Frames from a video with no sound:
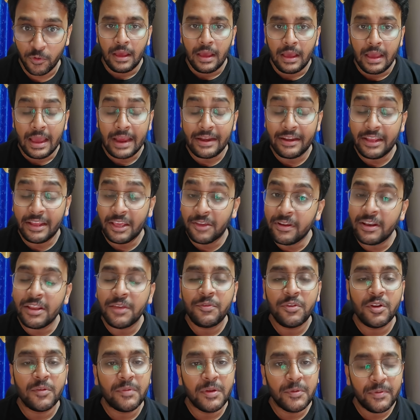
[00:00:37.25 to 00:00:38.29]
And even if
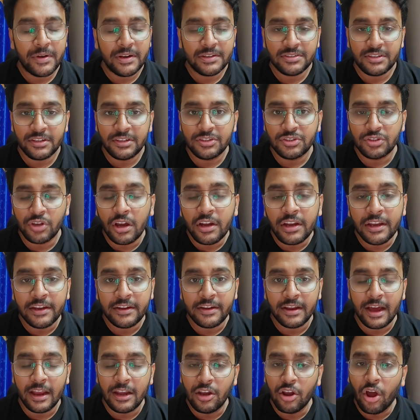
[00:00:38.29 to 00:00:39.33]
your preparation is solid,
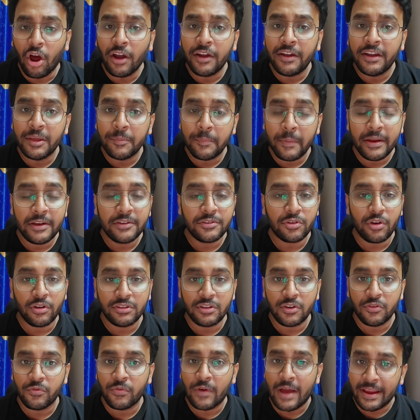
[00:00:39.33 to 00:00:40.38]
a lot depends on the
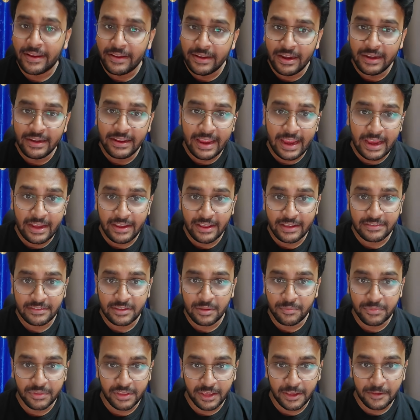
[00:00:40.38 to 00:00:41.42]
final GATE
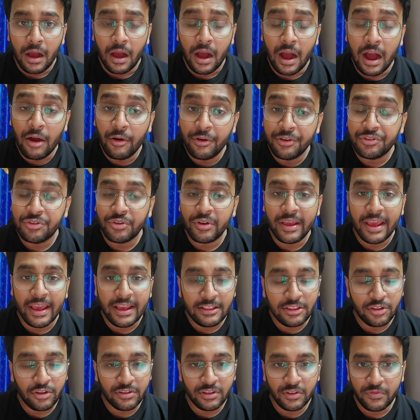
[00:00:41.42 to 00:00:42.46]
exam day. How is your
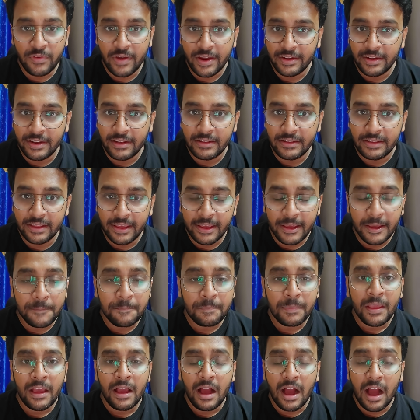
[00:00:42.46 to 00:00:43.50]
health on the final day?
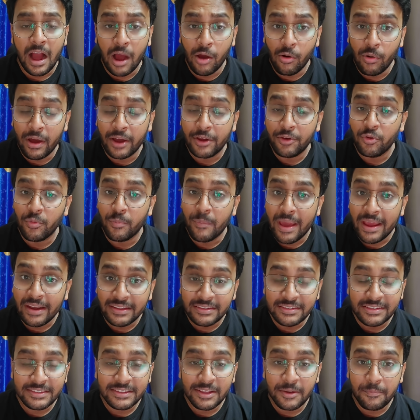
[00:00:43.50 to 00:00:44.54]
How are you
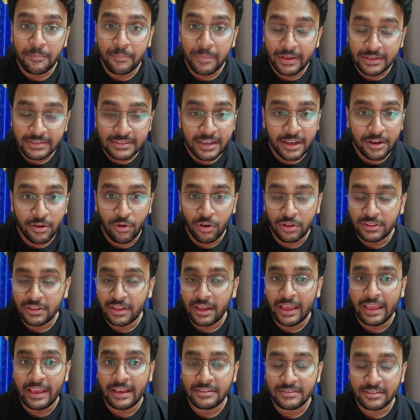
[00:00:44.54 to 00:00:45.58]
managing the pressure on the
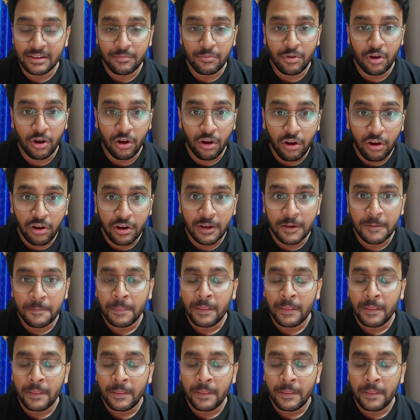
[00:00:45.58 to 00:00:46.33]
exam hall?